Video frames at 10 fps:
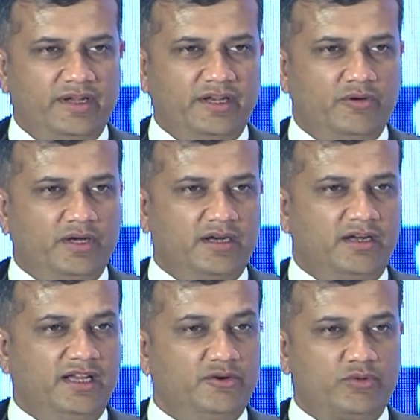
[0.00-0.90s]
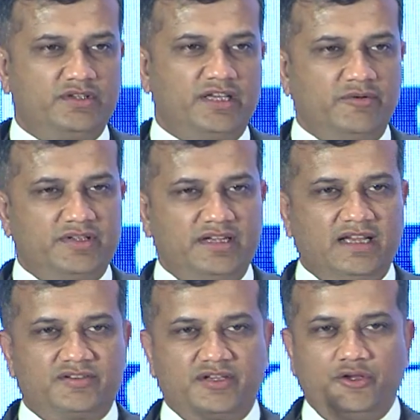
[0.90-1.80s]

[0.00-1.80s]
when you are into the service industry,